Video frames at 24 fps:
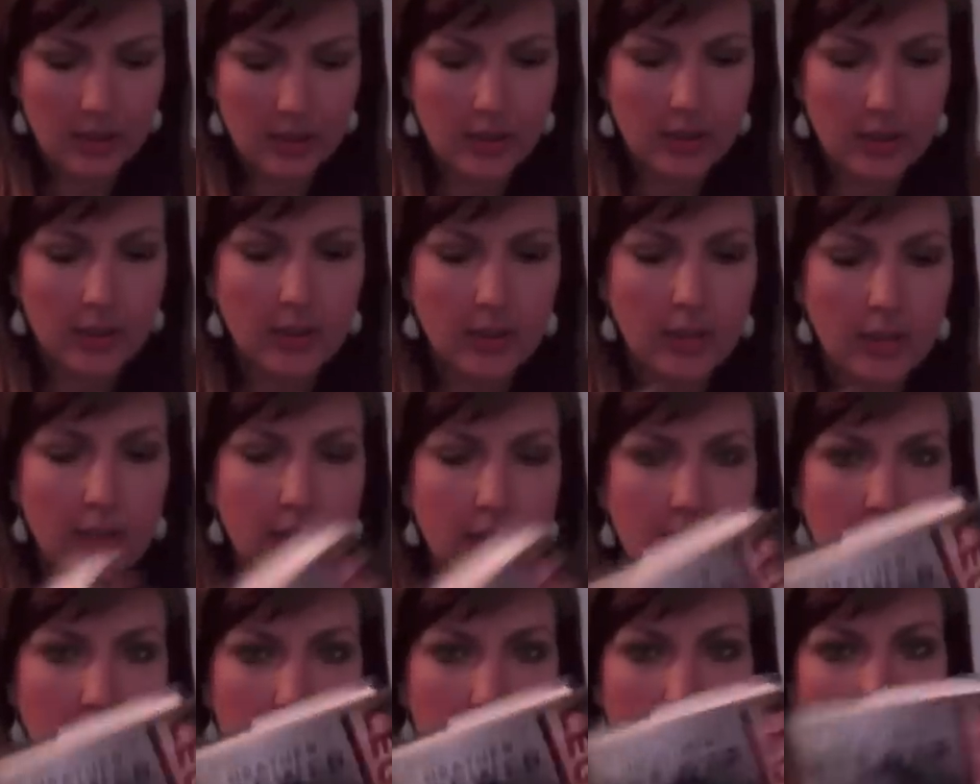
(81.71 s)
The
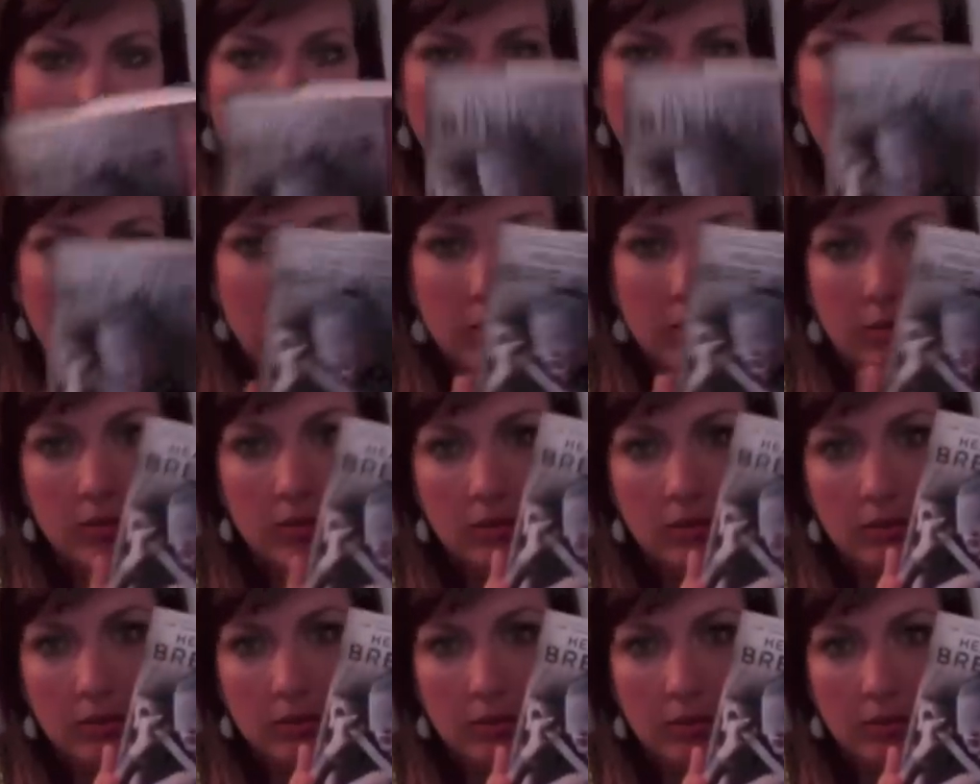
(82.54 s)
Legacy of Trill
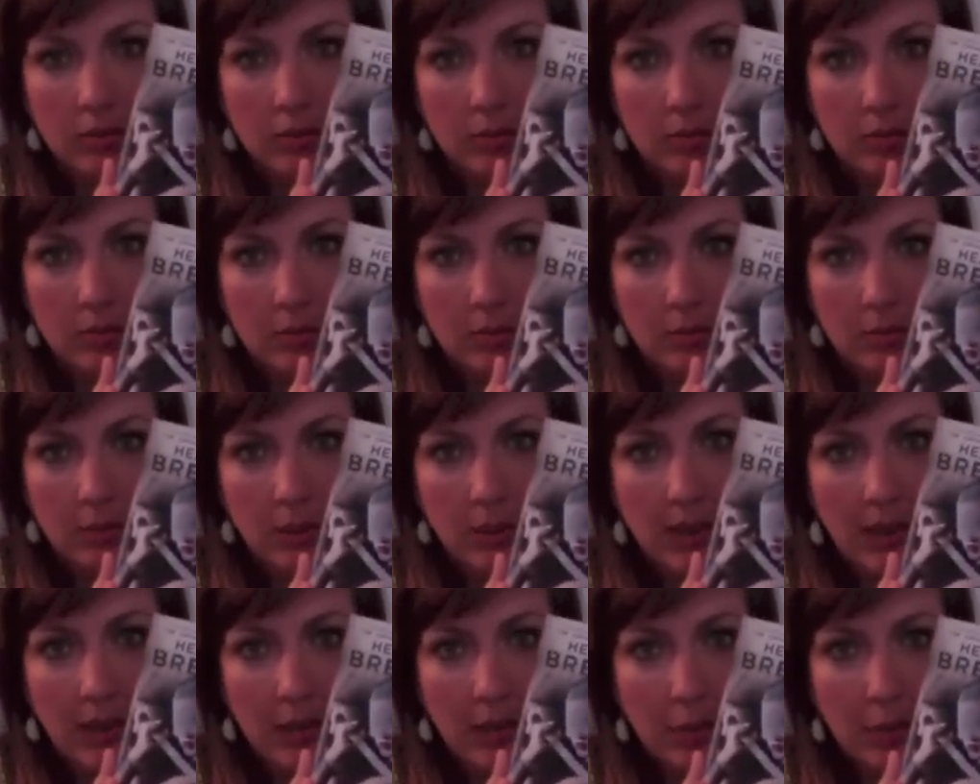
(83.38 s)
by Heather